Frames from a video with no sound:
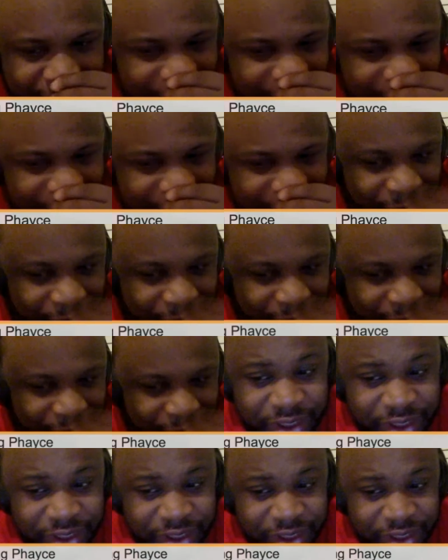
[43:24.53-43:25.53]
it was
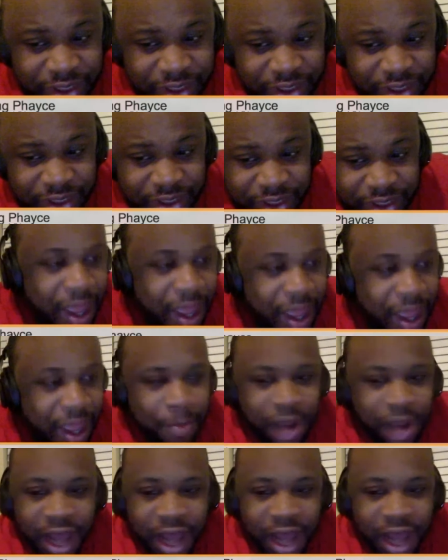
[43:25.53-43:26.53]
a lot. I mean,
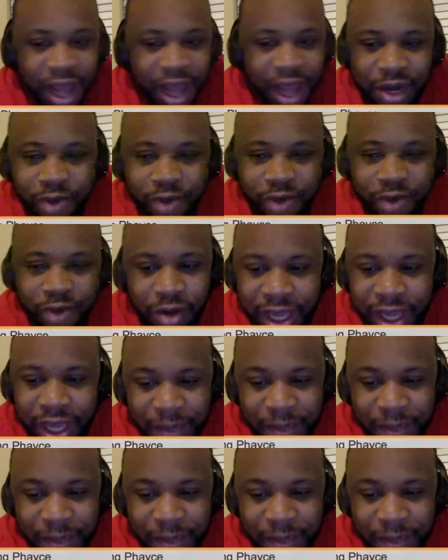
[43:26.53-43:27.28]
but I didn't realize